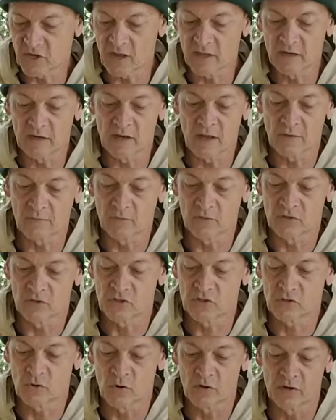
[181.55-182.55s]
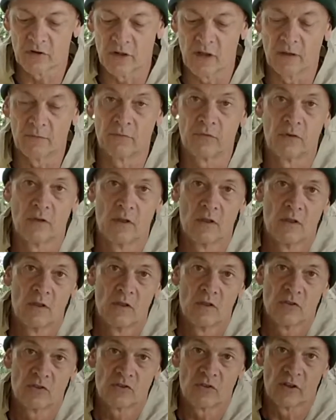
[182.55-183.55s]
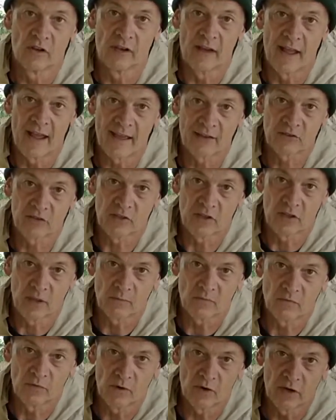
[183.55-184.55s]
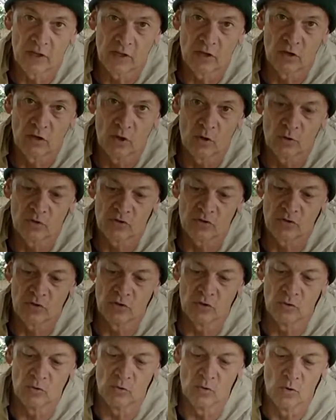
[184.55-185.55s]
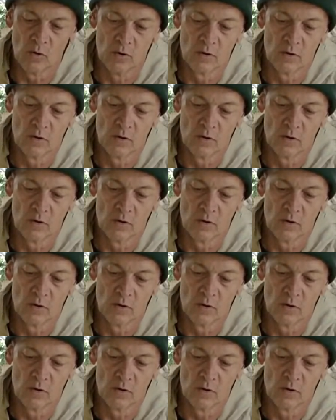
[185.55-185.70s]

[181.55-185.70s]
tight enough and short enough so that it actually comes very close to